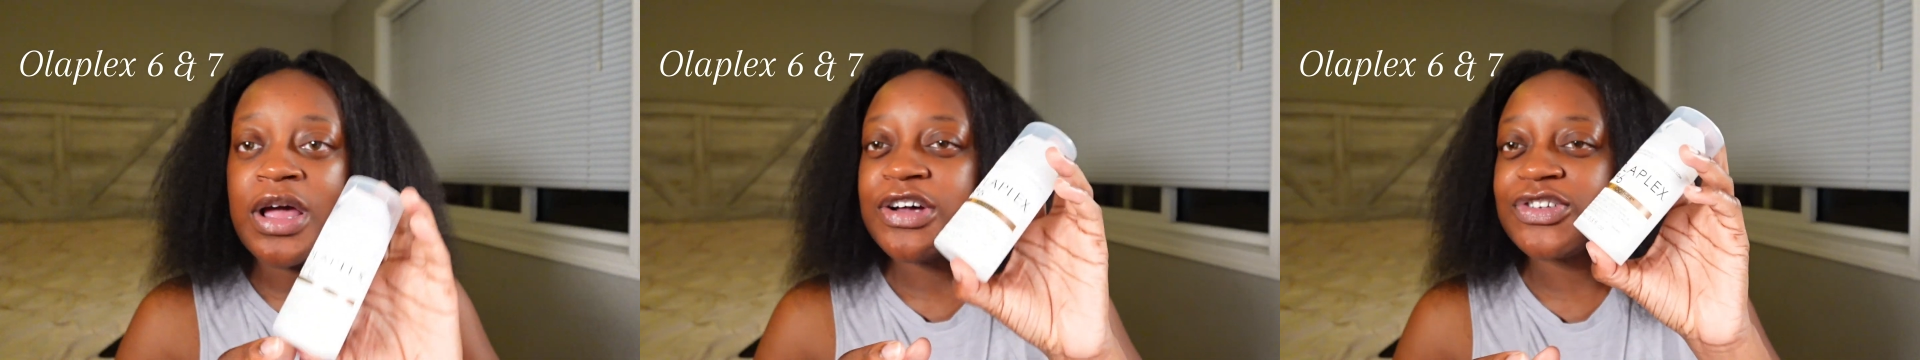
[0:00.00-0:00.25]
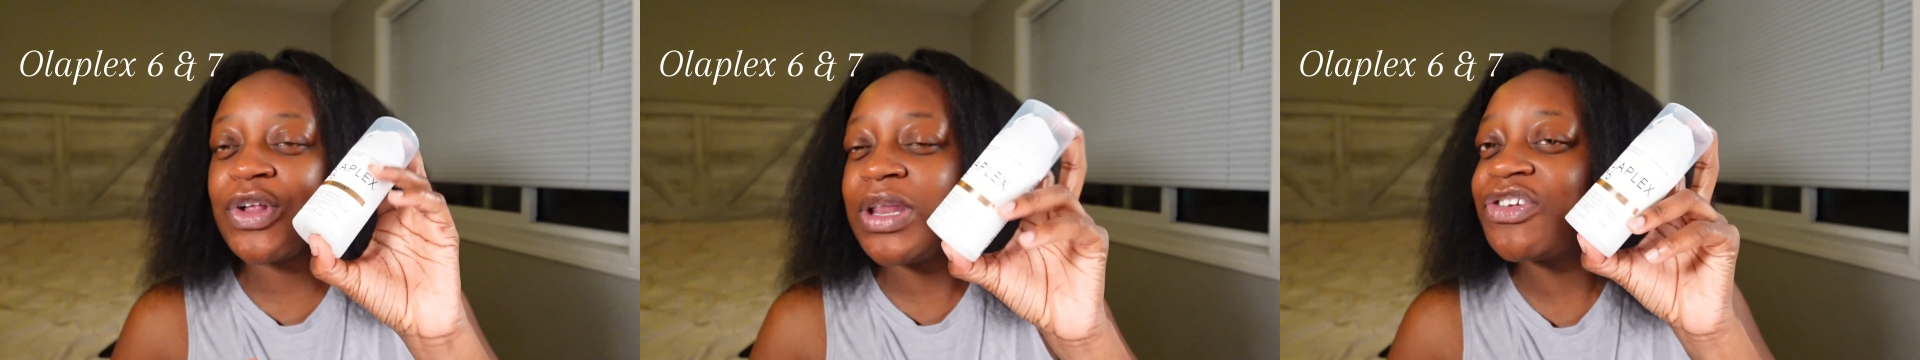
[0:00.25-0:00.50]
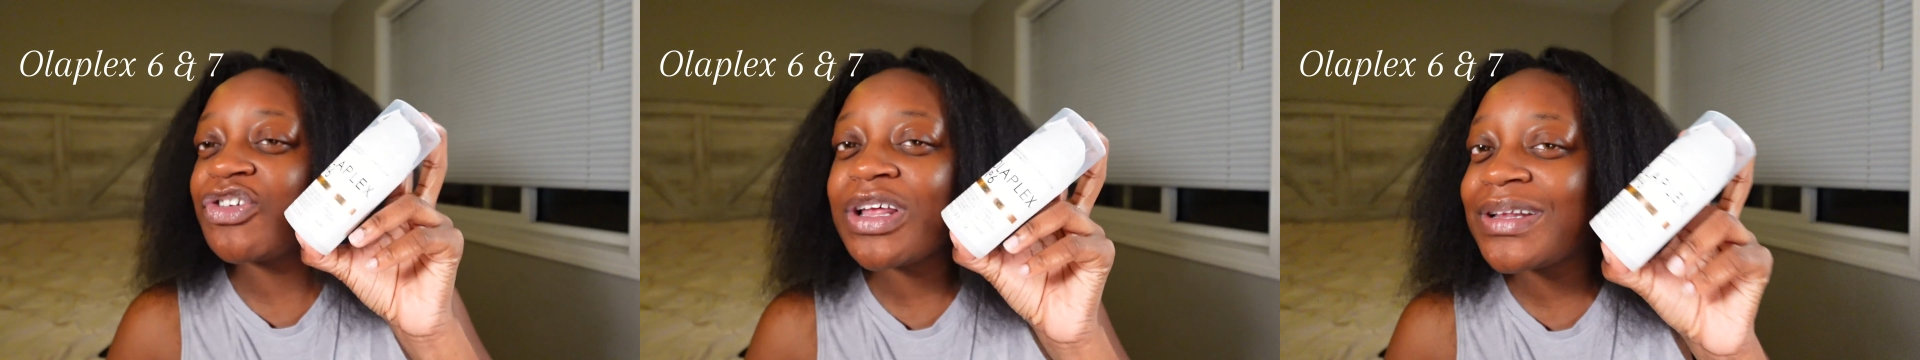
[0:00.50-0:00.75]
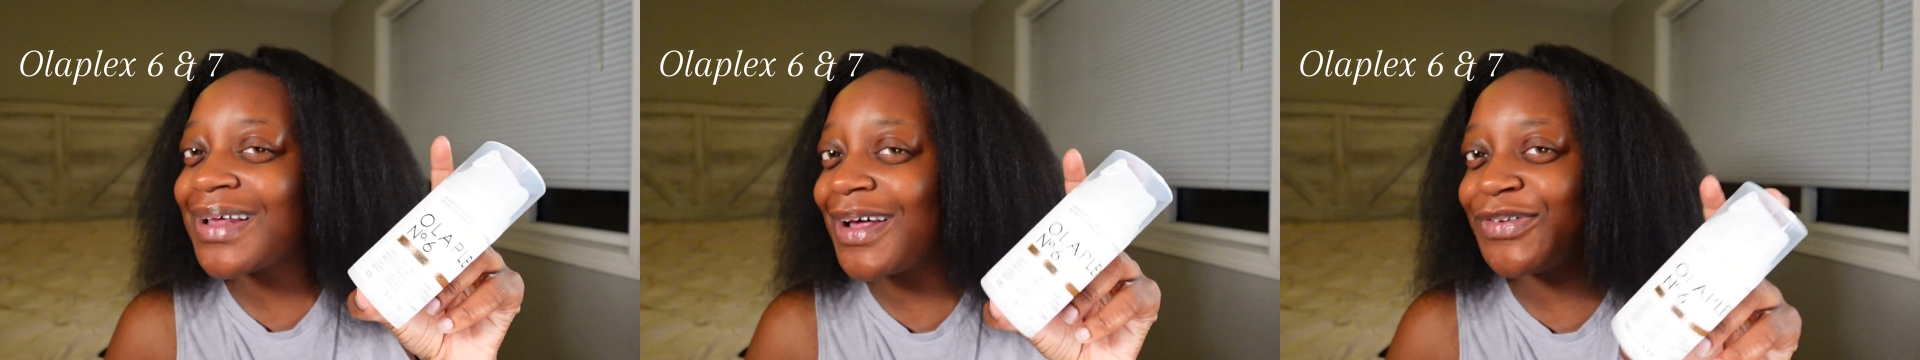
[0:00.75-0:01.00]
So it
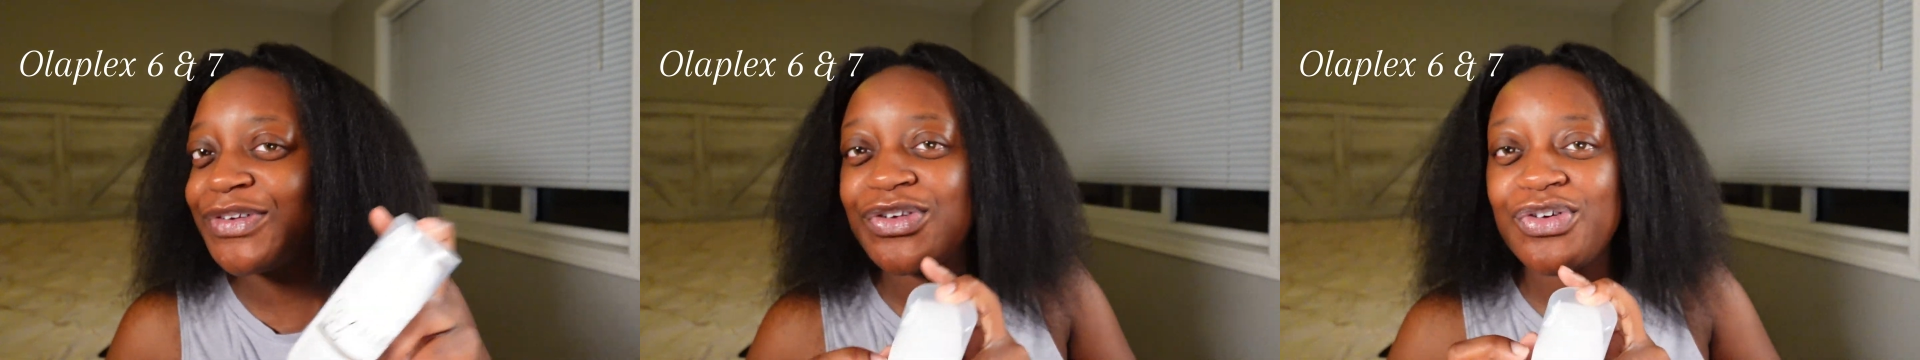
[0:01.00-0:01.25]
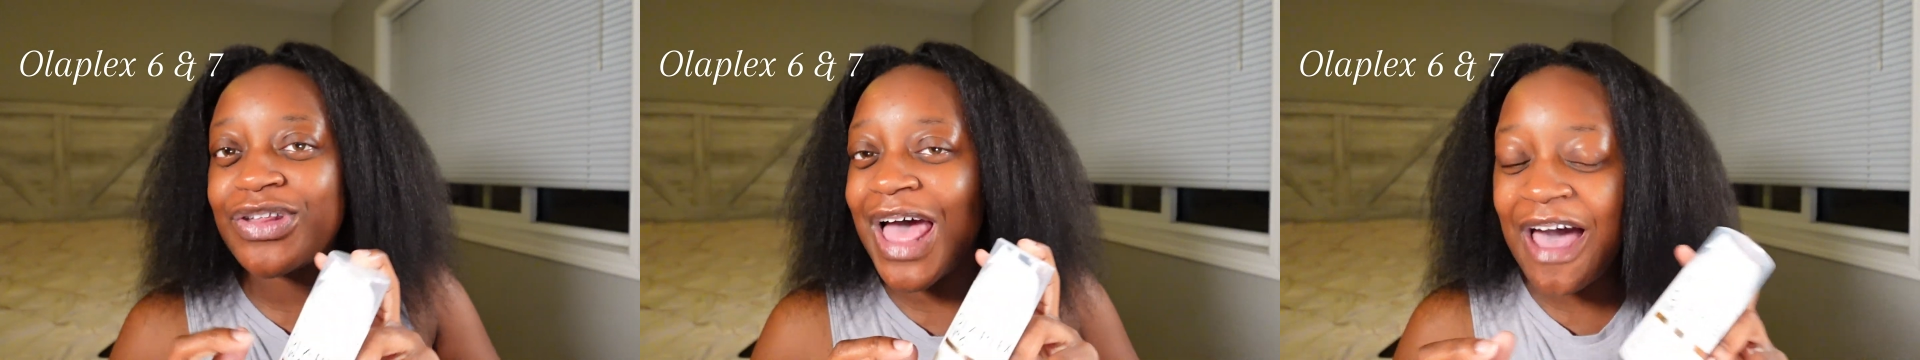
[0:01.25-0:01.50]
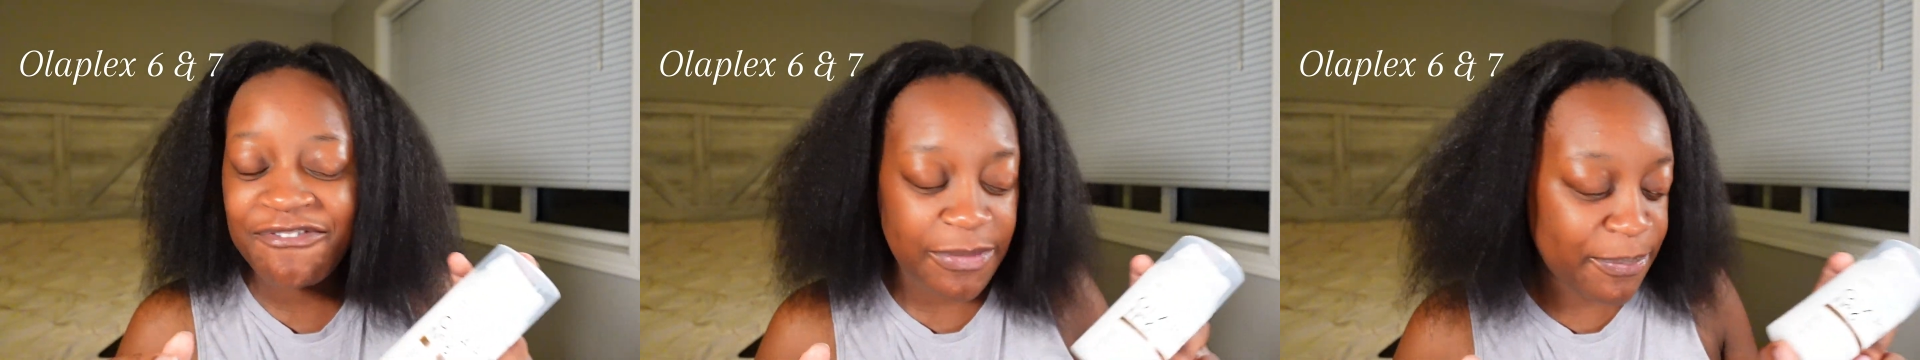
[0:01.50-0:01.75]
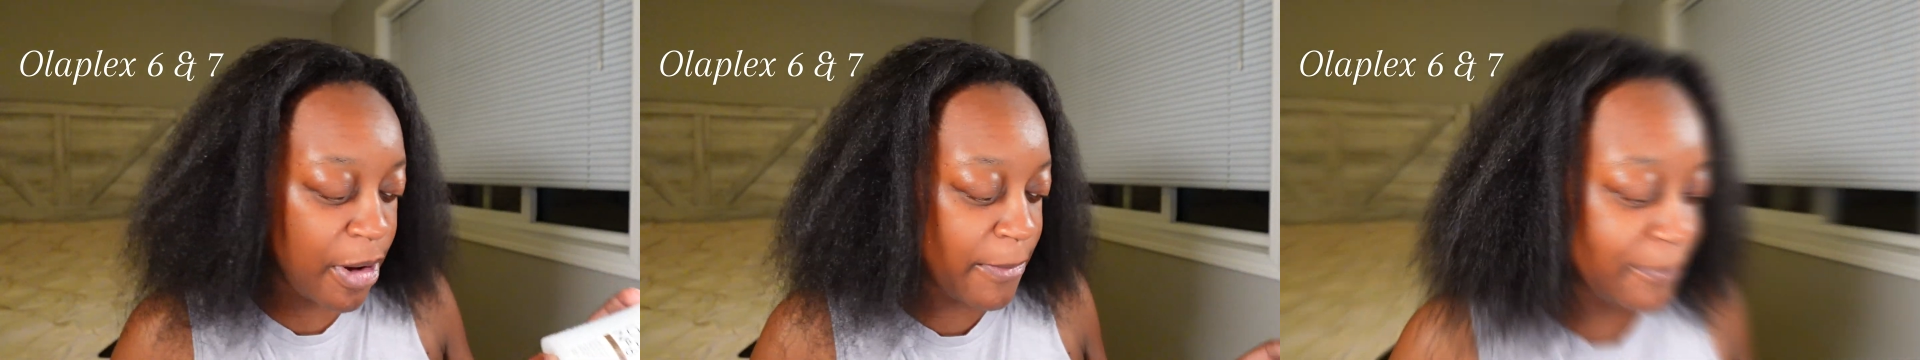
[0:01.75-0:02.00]
literally tells you to use half a
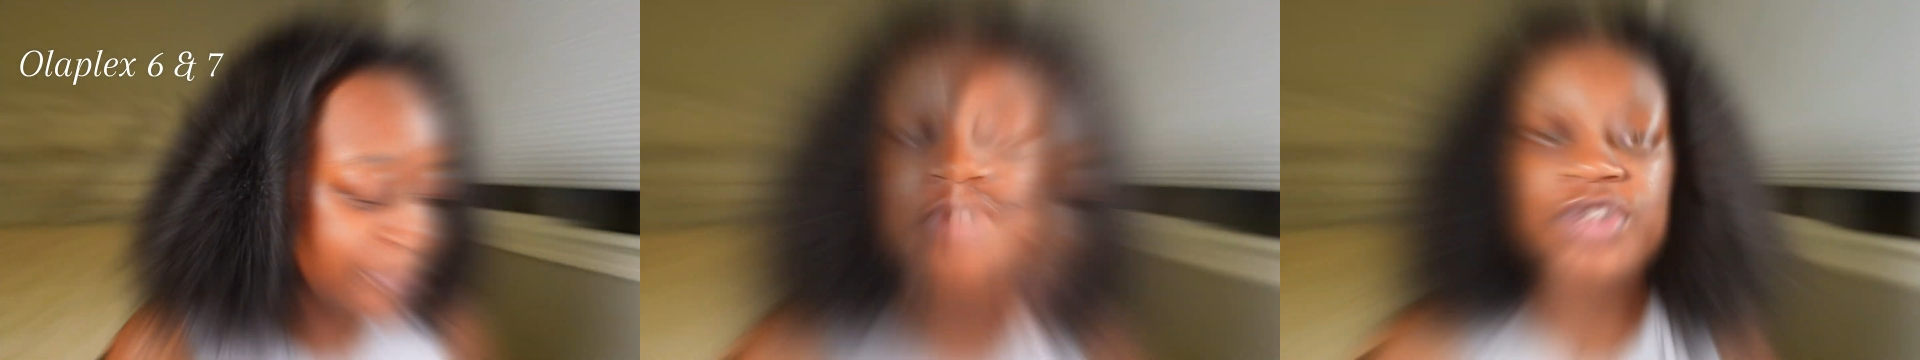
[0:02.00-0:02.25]
pump.